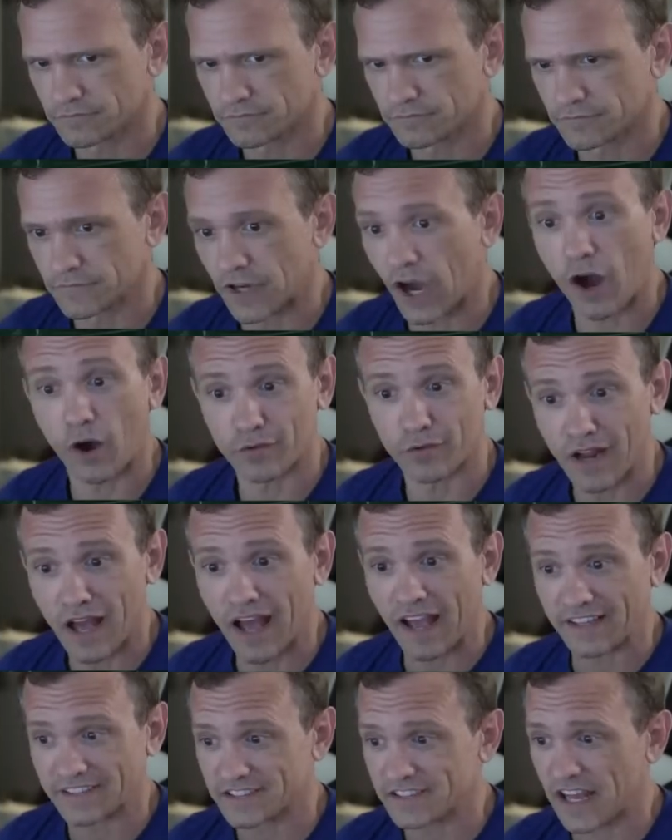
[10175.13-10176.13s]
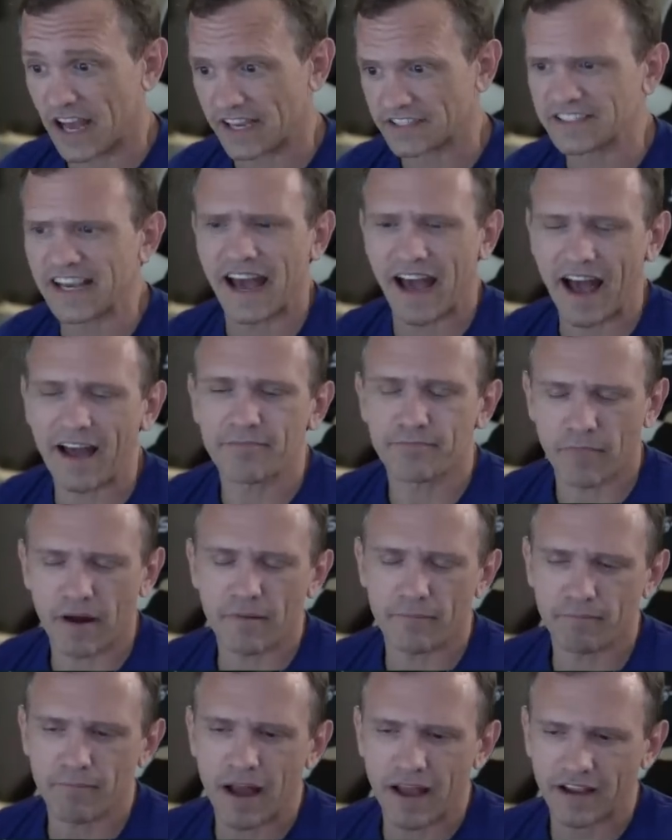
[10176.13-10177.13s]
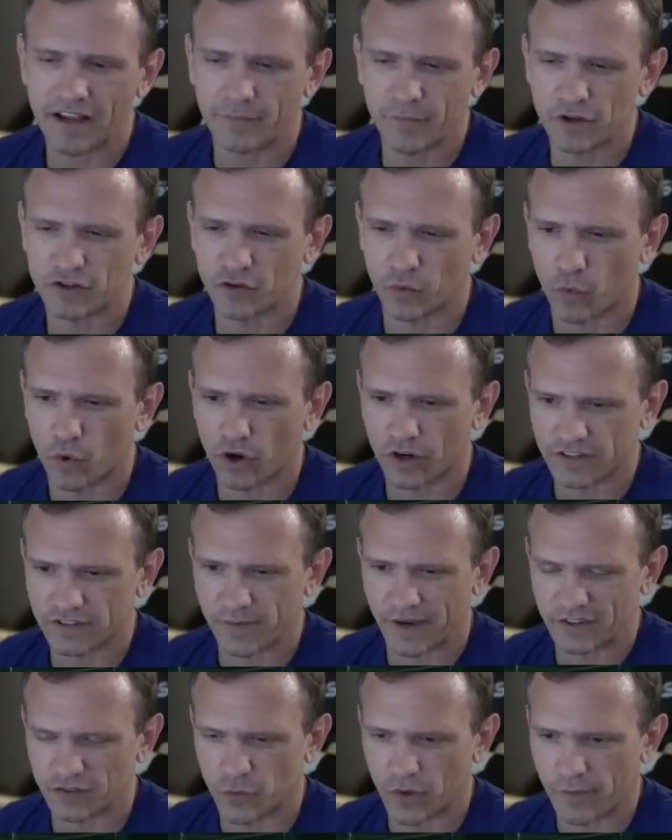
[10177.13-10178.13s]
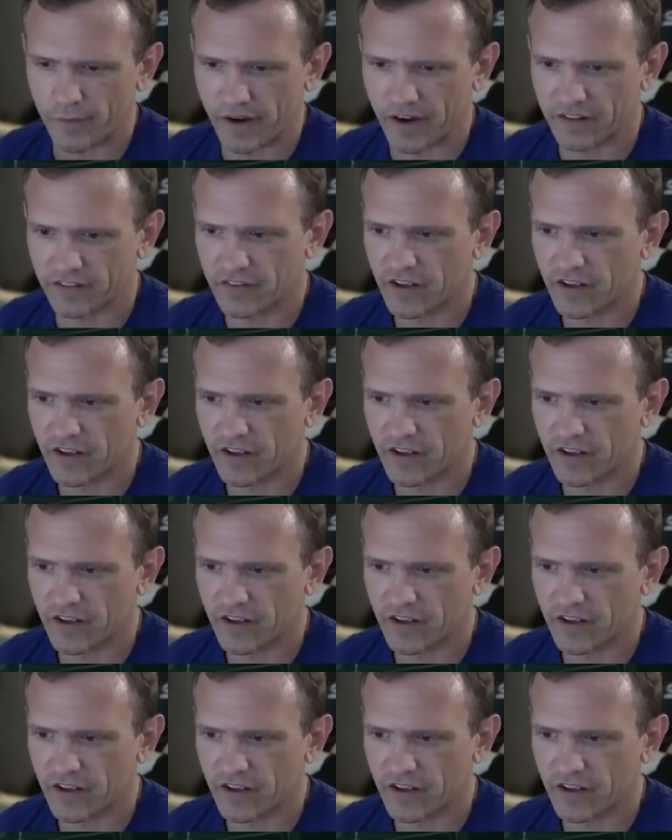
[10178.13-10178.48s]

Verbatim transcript: Oh, nice, nice. Yeah, my commute to work is about 20 minutes.